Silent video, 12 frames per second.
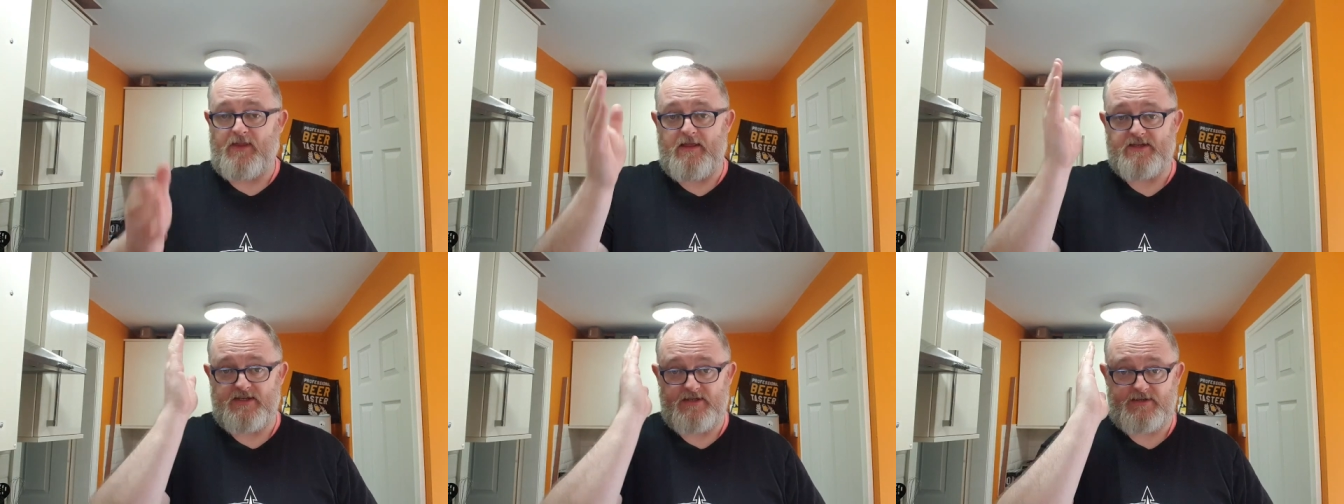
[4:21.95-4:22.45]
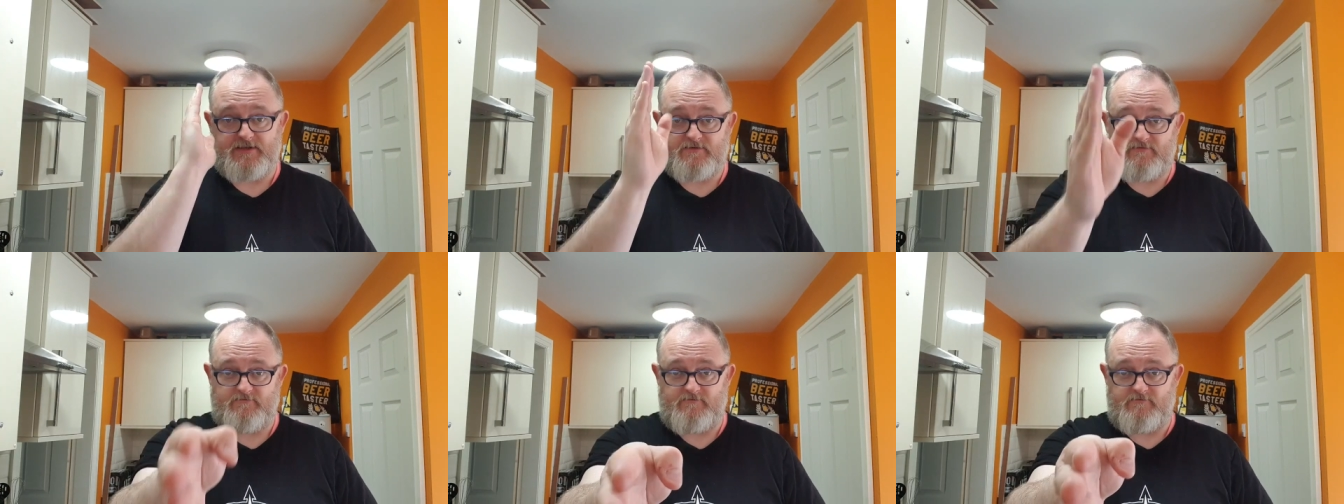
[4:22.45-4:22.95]
This
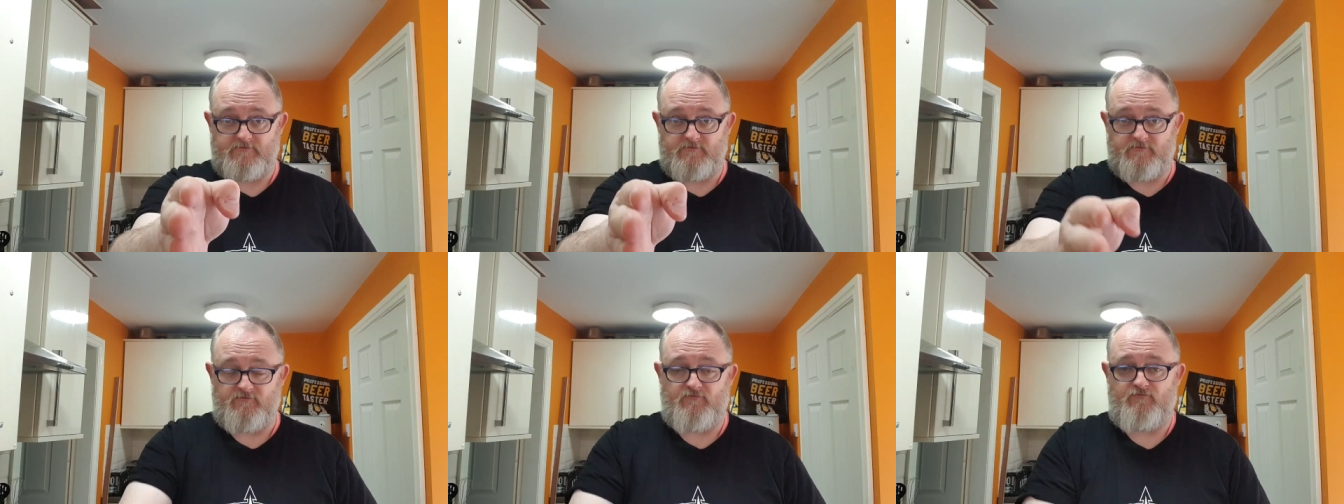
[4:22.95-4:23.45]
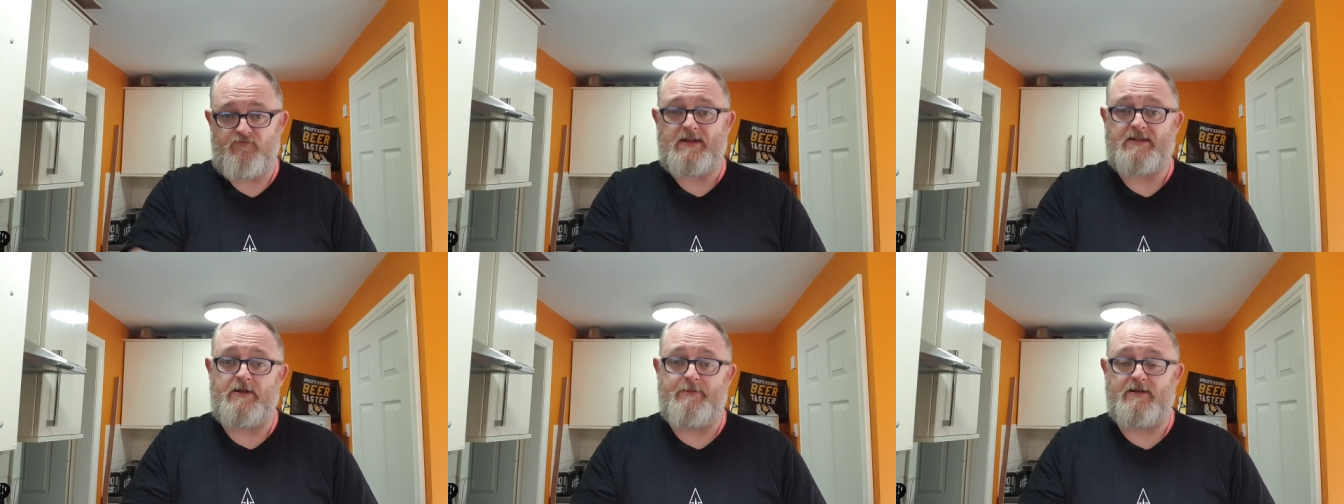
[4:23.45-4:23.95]
is
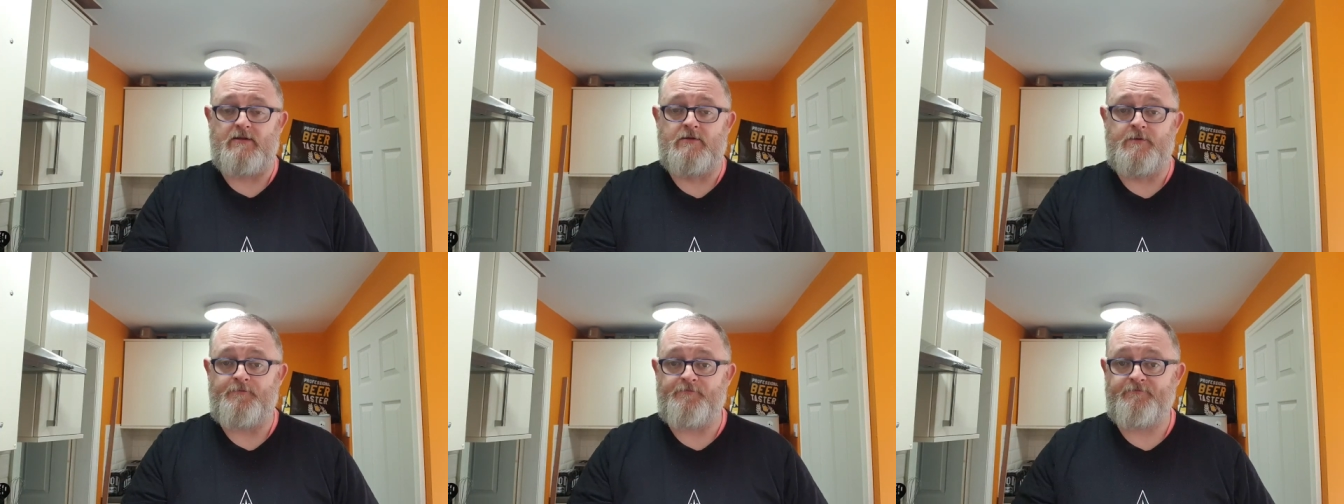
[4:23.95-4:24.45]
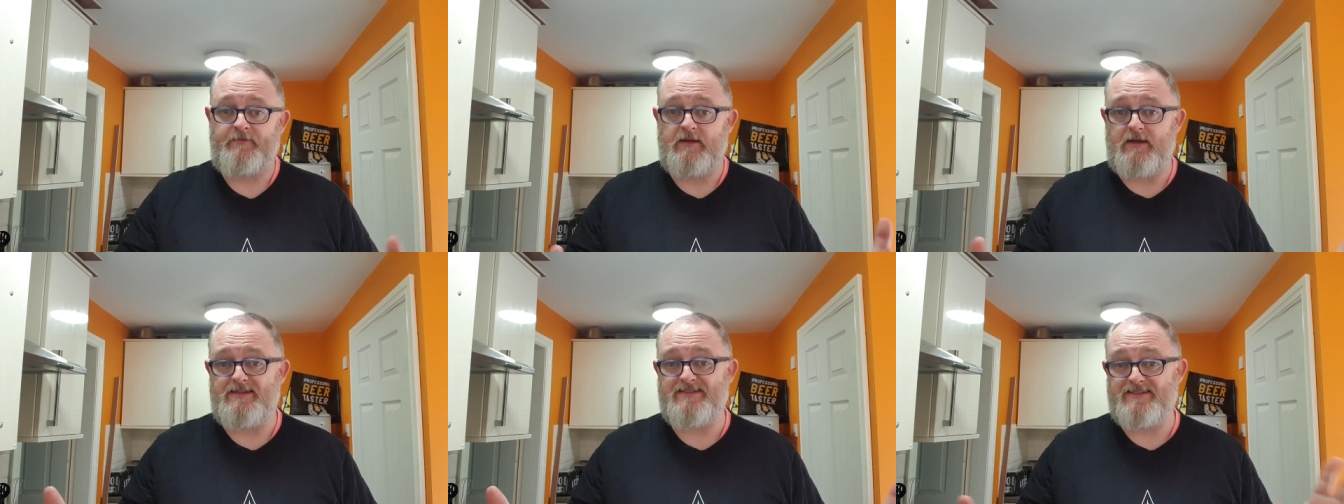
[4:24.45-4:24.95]
right down the middle.
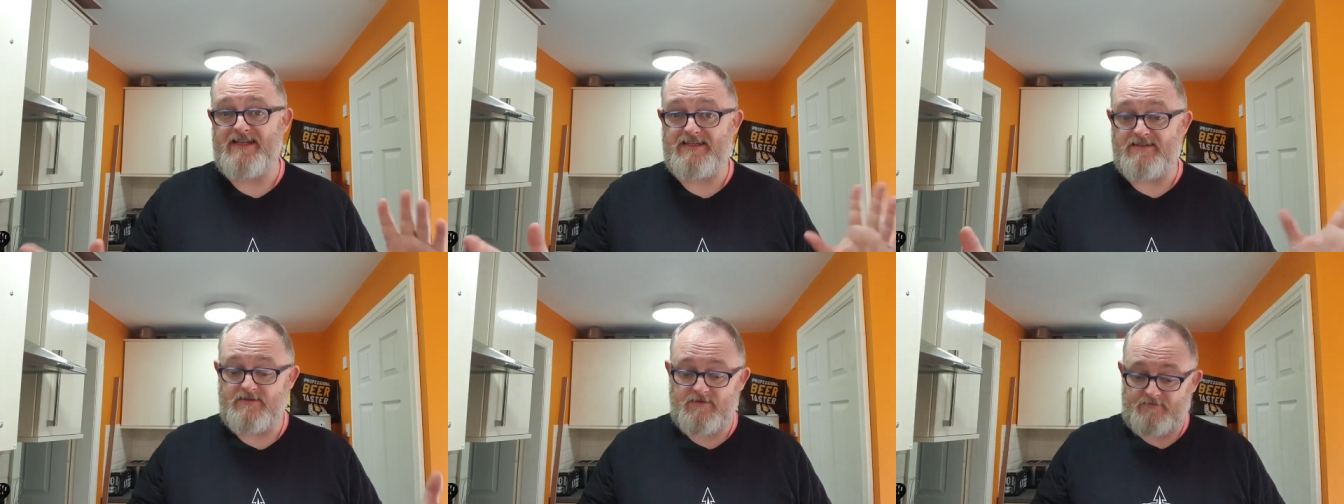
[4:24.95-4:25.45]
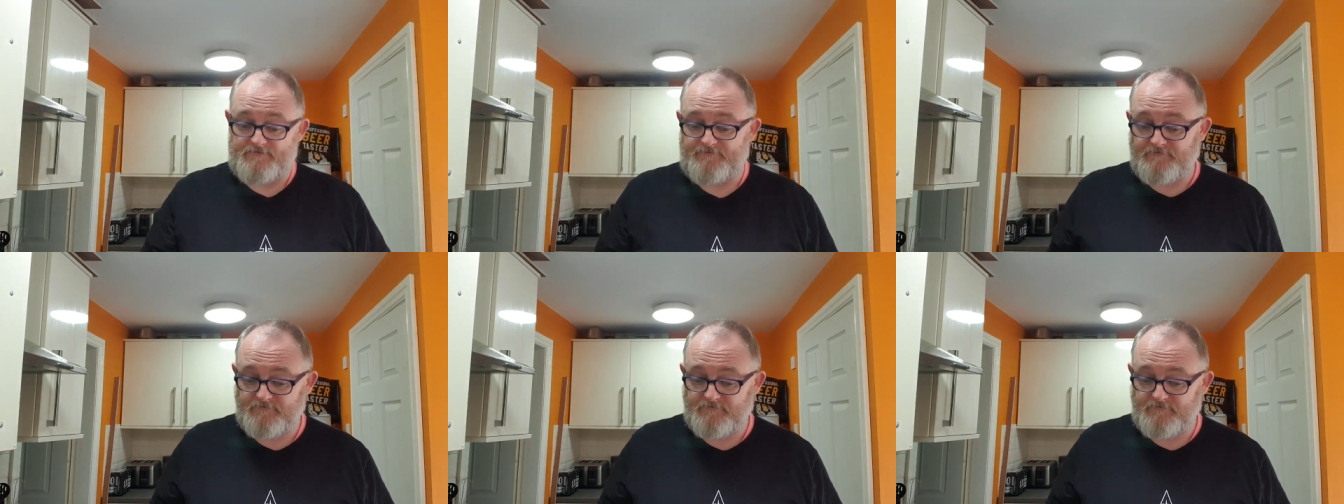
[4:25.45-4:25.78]
It's decent.